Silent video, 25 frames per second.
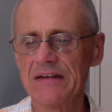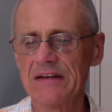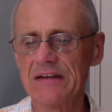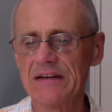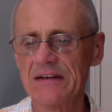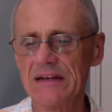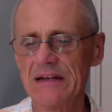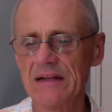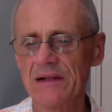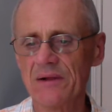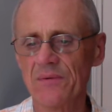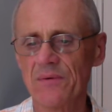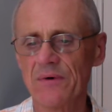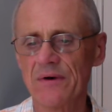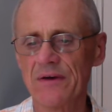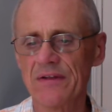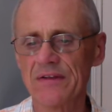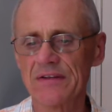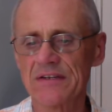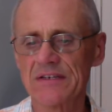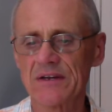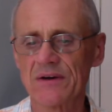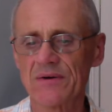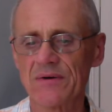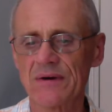to deal with
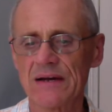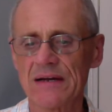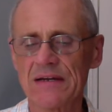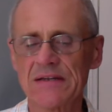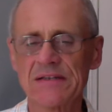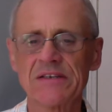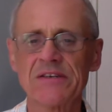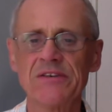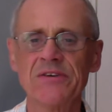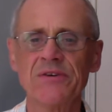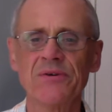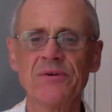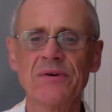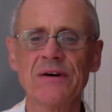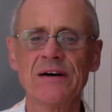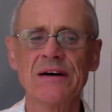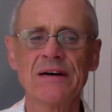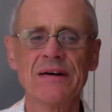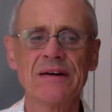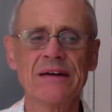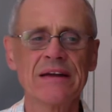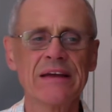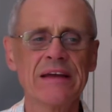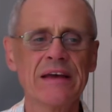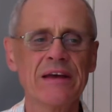so as to
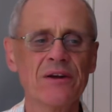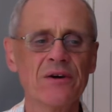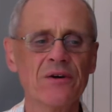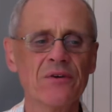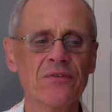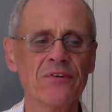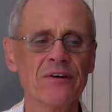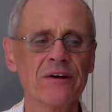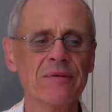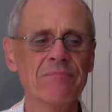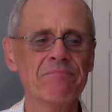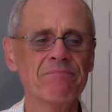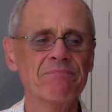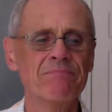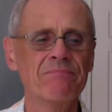get over it.